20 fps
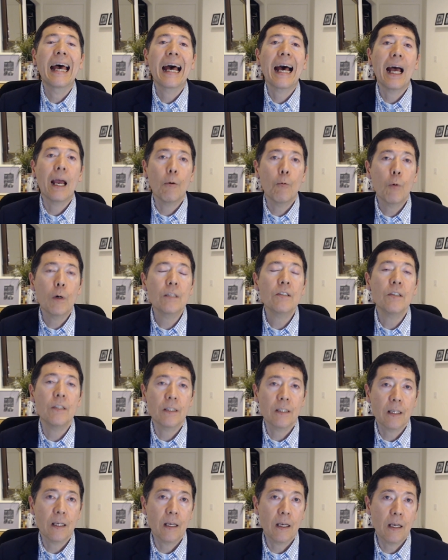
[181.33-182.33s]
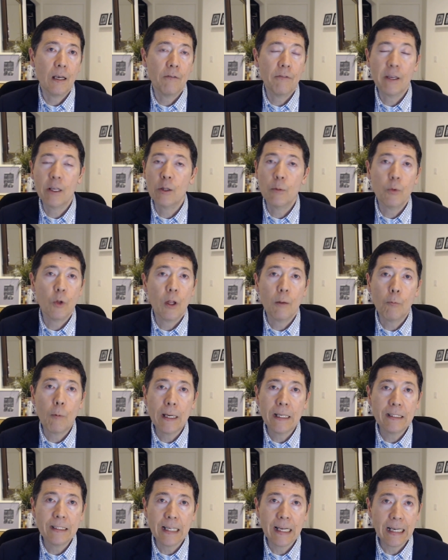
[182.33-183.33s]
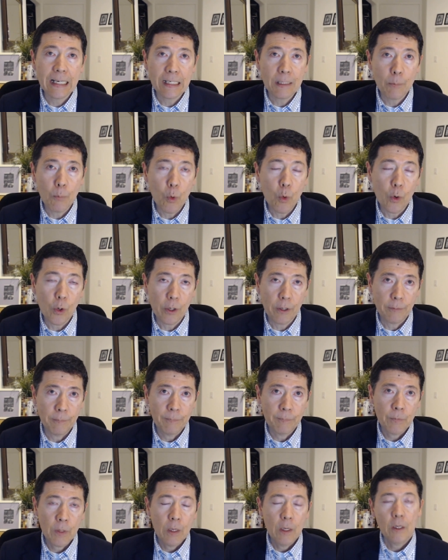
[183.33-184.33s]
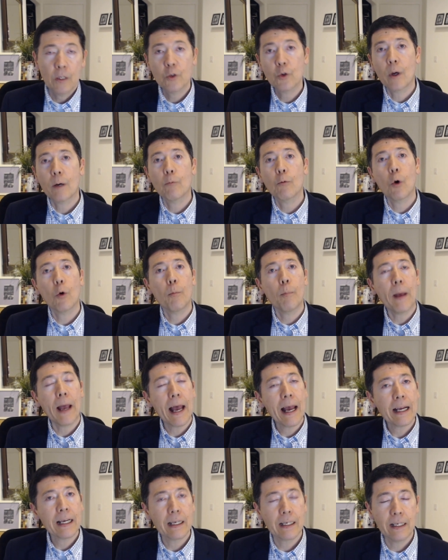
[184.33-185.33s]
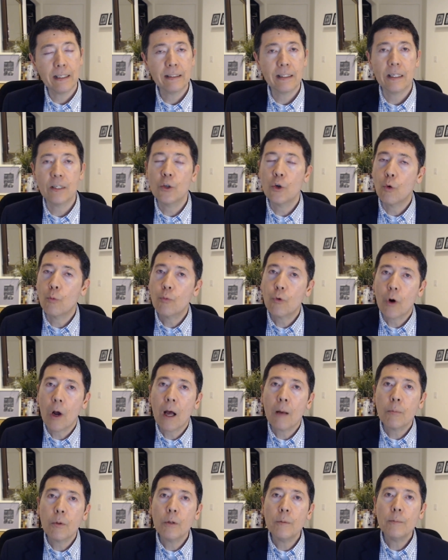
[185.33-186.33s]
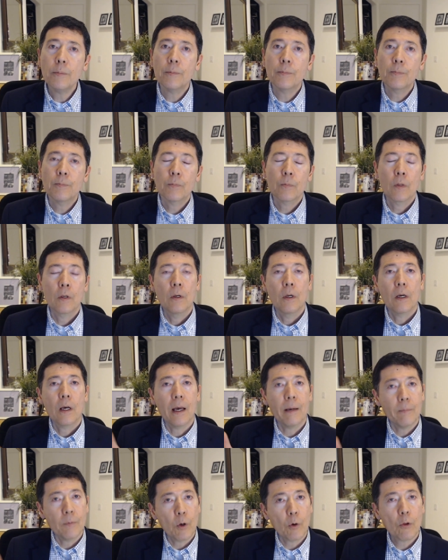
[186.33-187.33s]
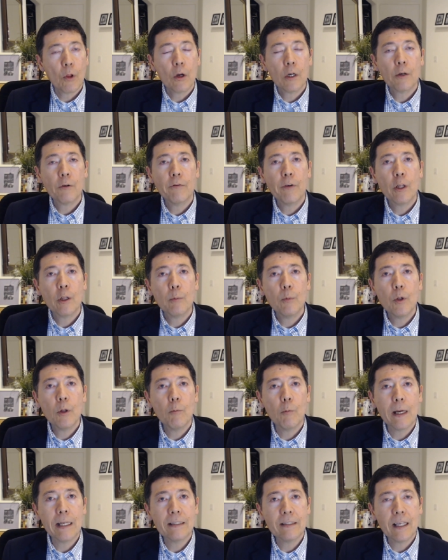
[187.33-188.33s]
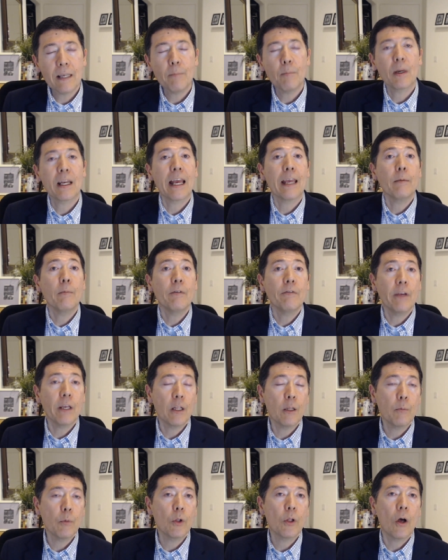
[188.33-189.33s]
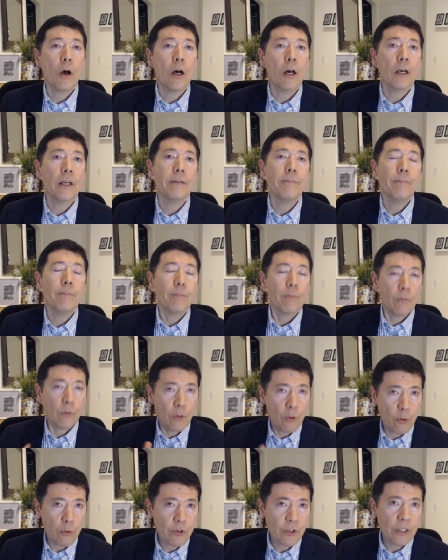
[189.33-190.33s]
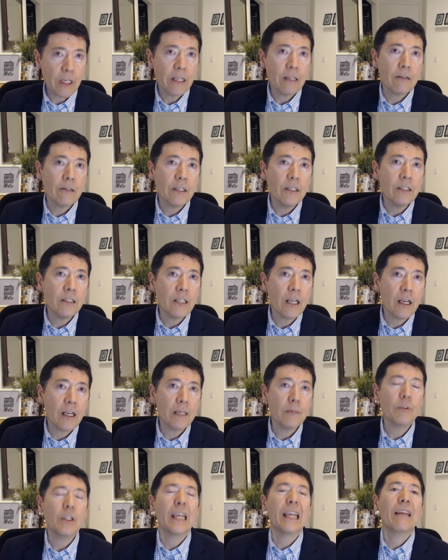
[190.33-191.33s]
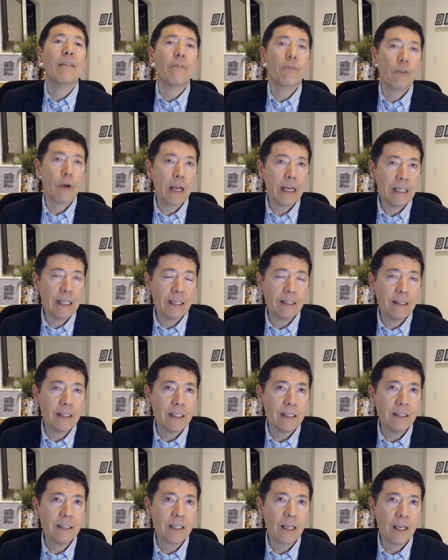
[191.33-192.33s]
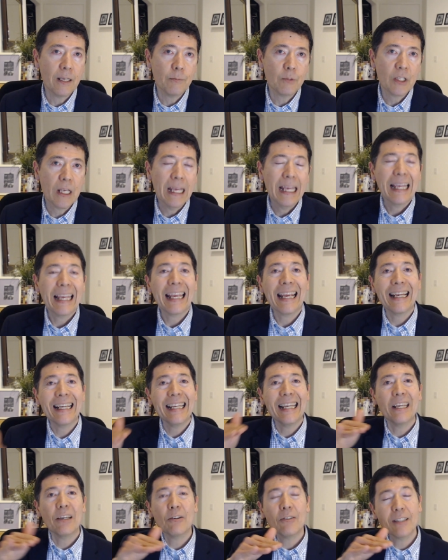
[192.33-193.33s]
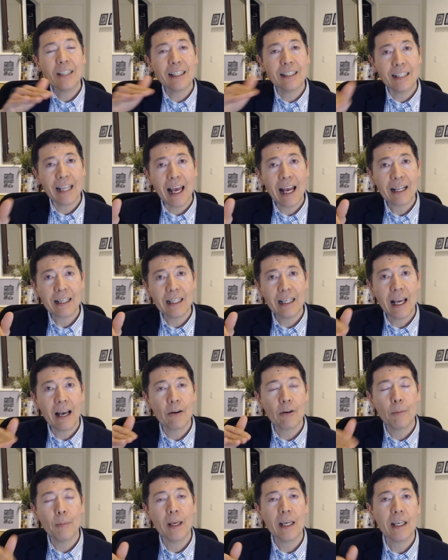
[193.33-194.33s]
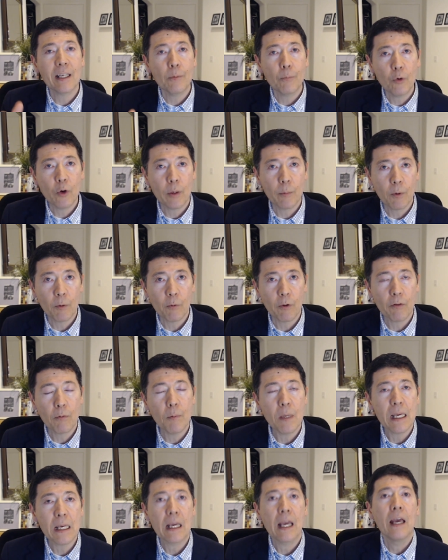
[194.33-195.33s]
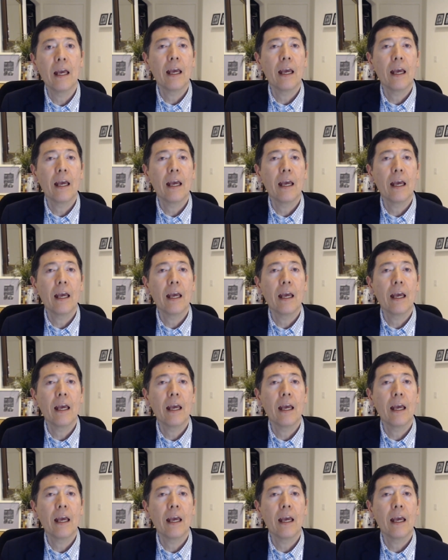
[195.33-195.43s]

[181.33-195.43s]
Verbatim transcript: I wasn't available on Wednesday anymore. So I wrote back and I said, No problem. I'm no longer available on Wednesday, but I am available on Thursday at these times and Friday at these times. And here's exactly how to make an appointment with me.